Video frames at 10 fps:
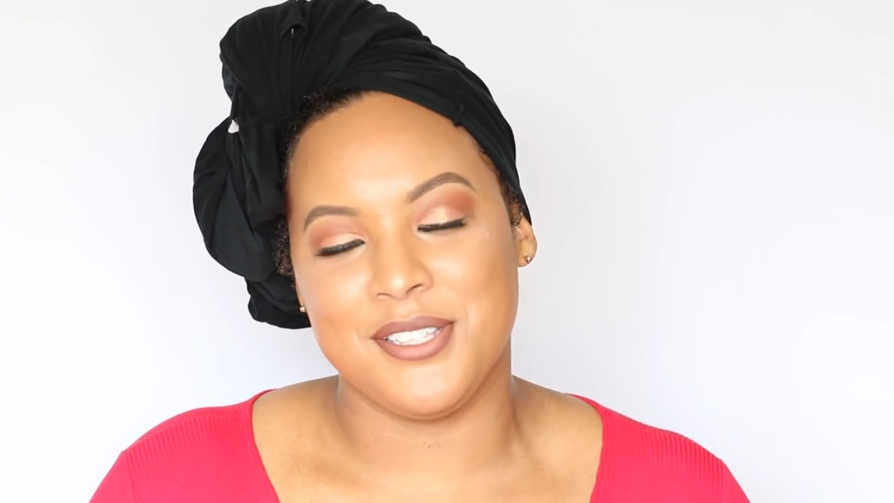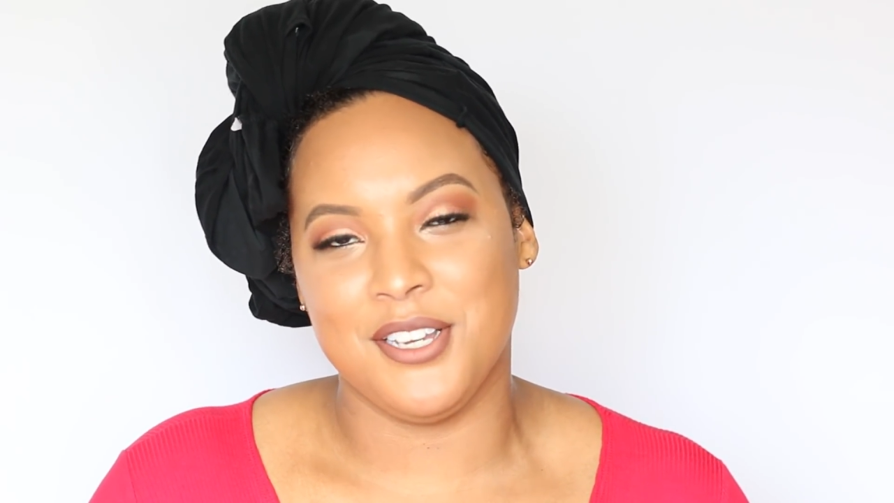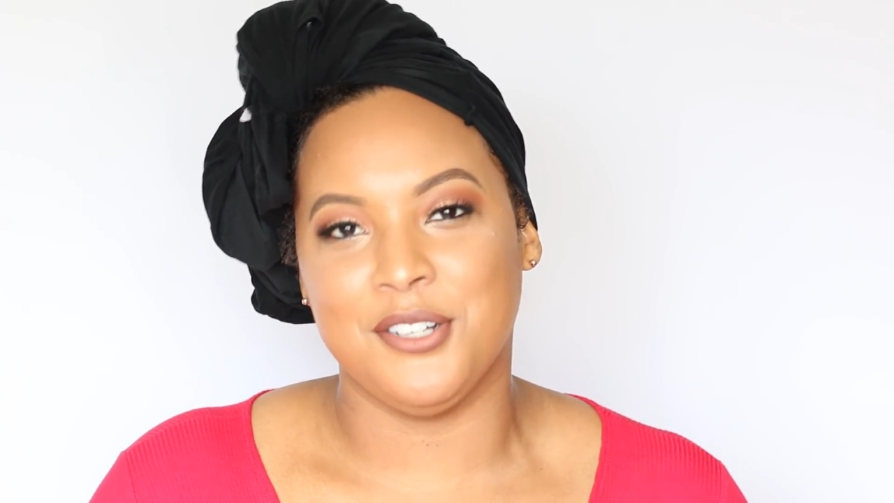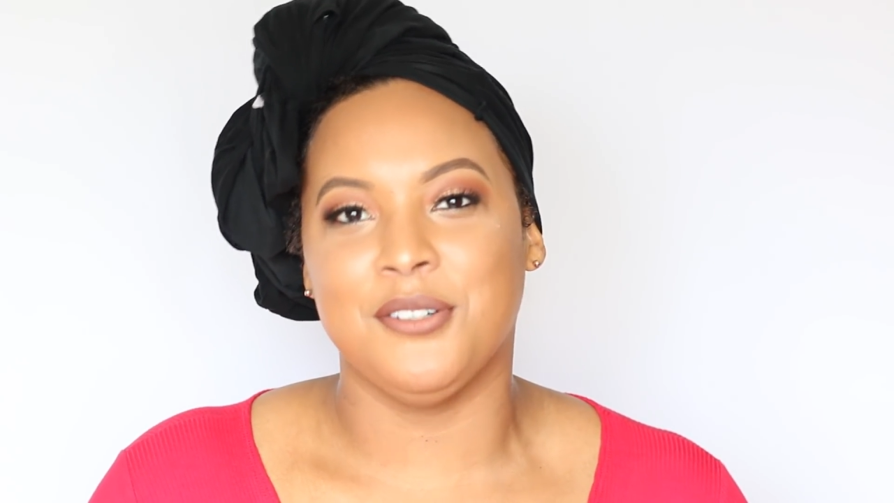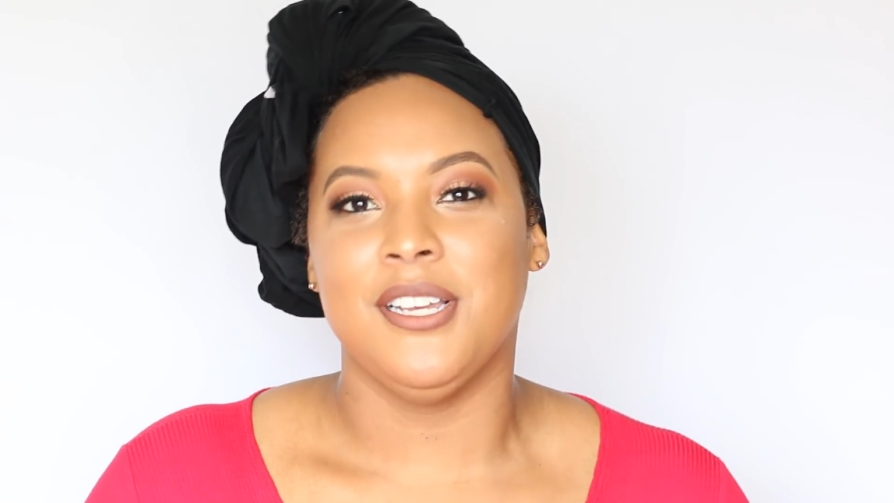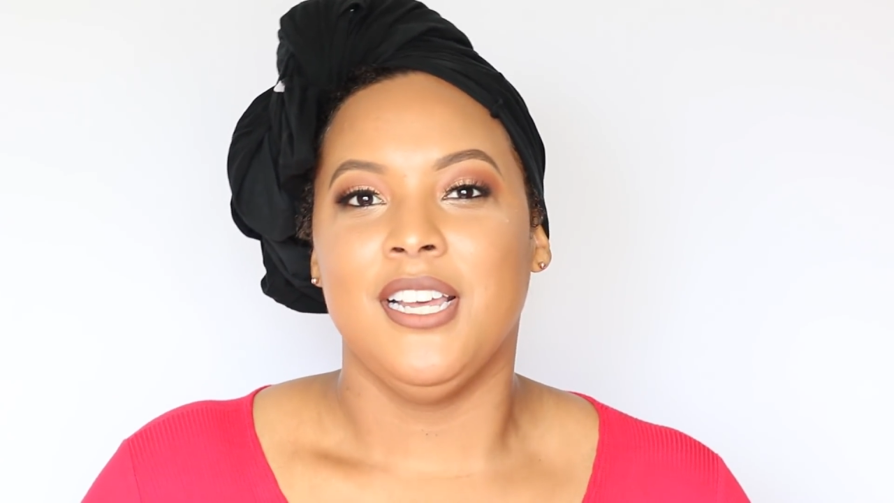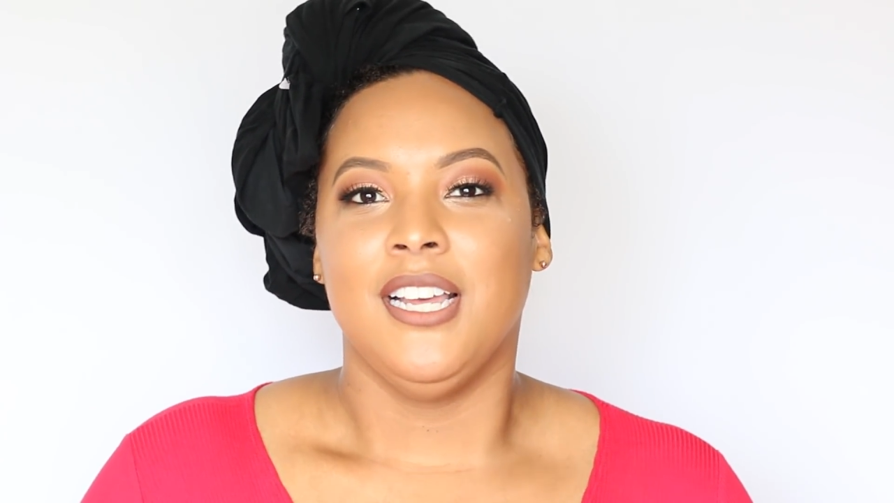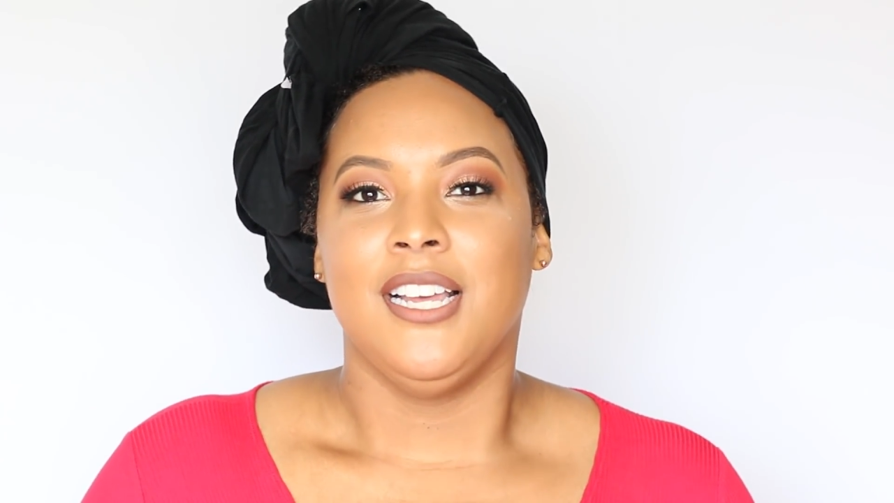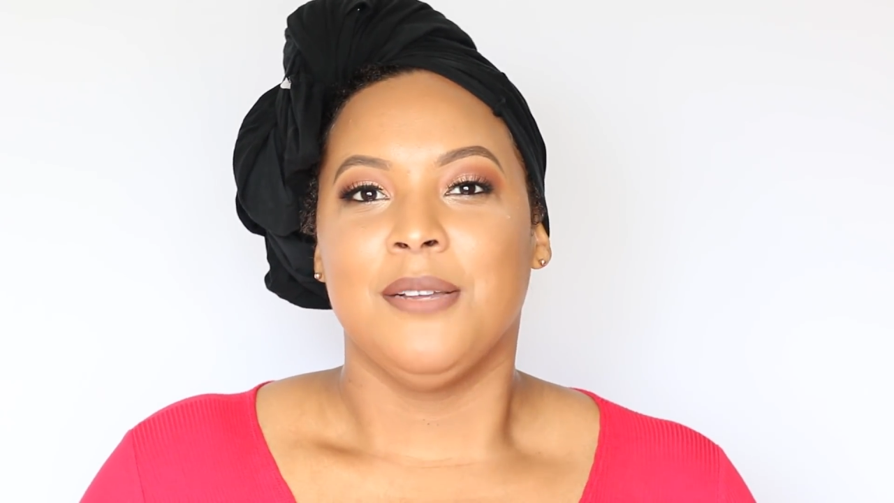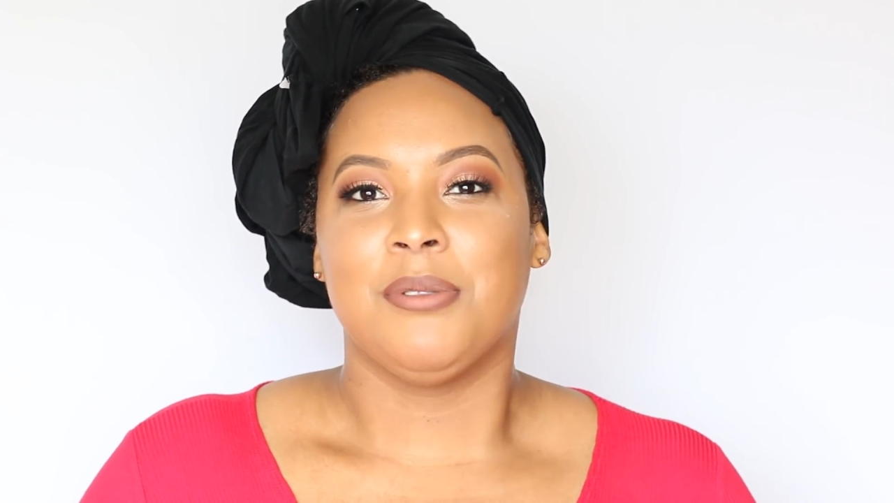So
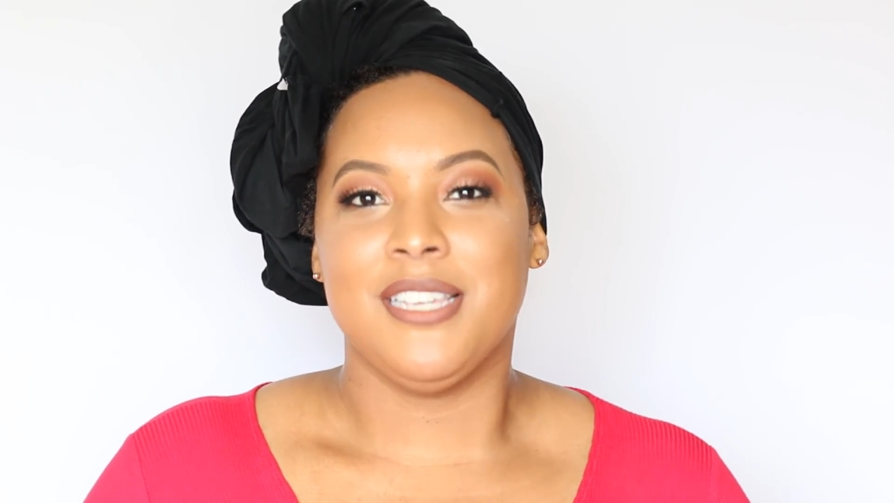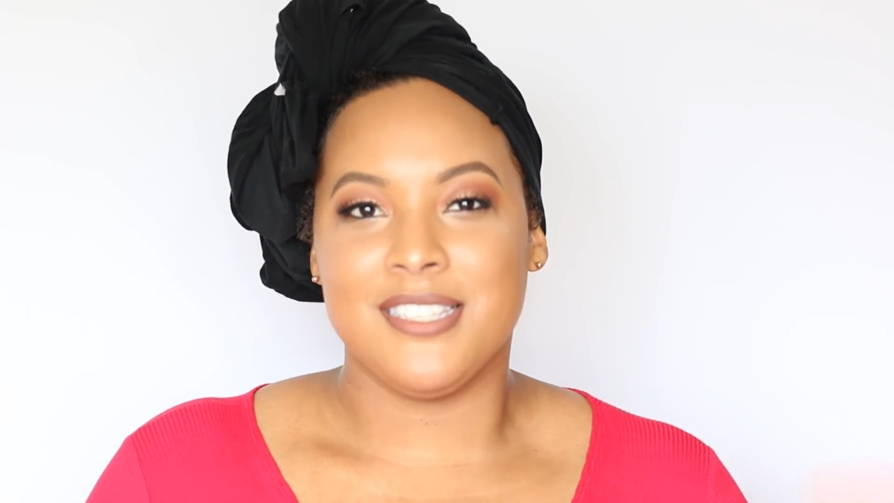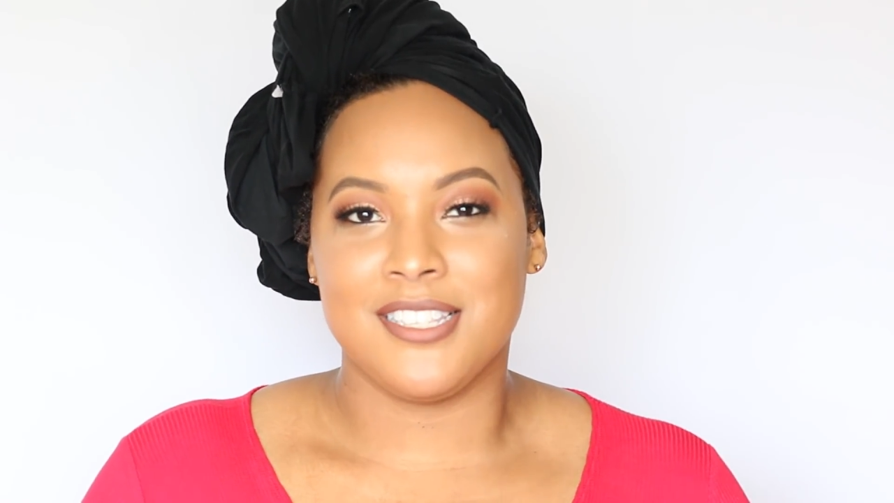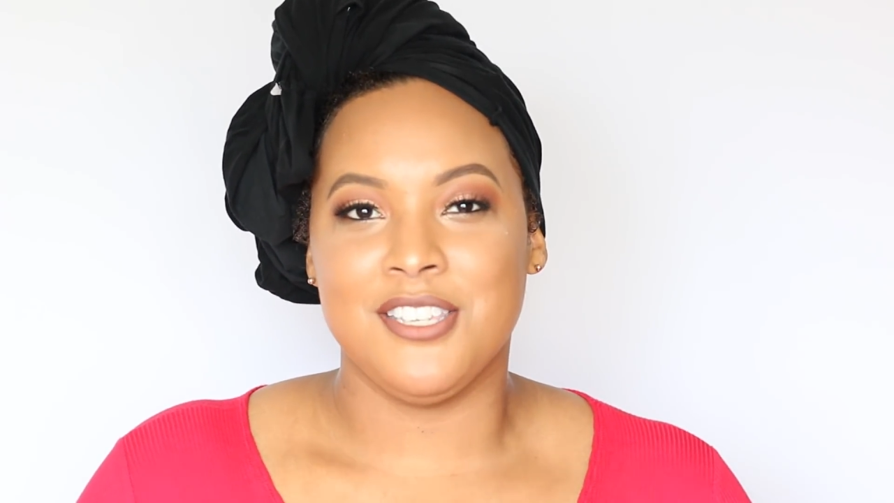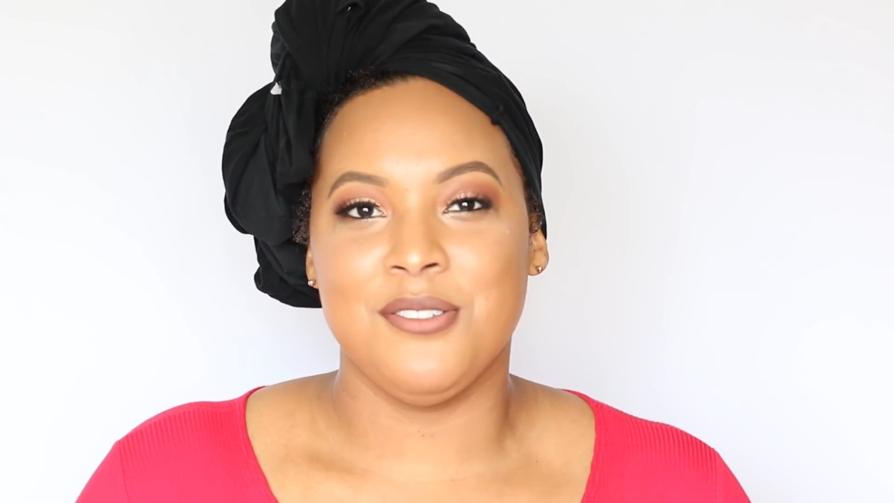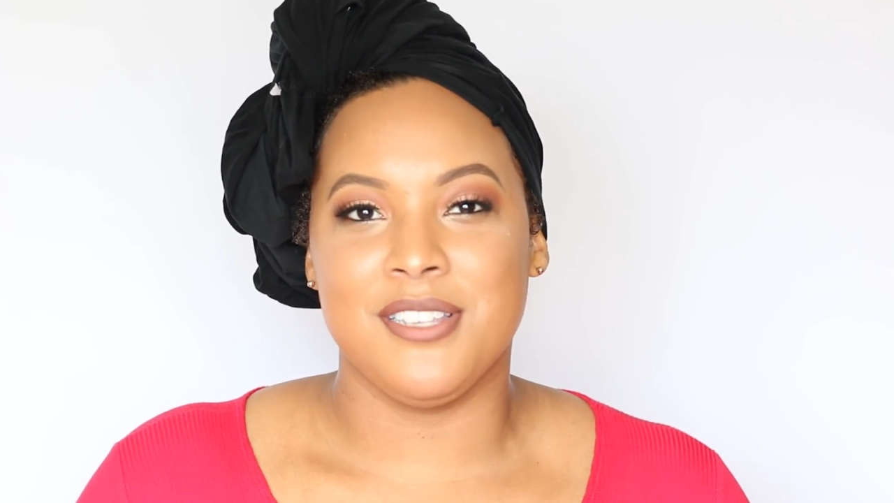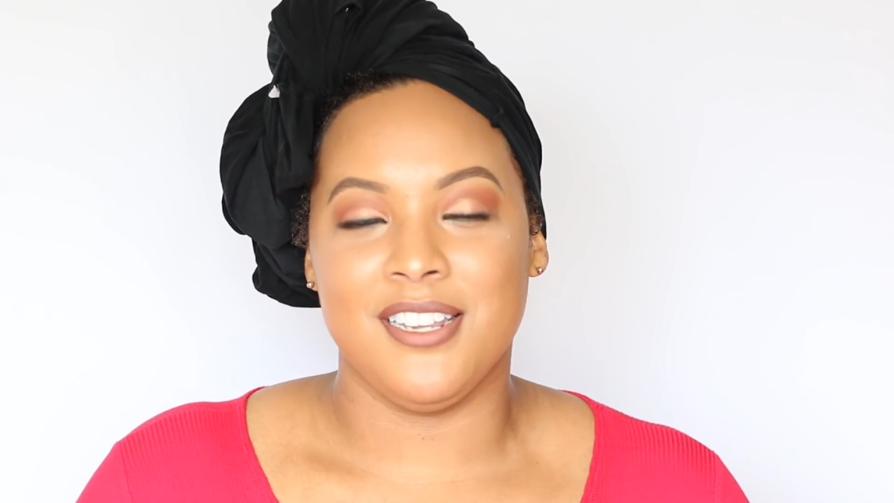please excuse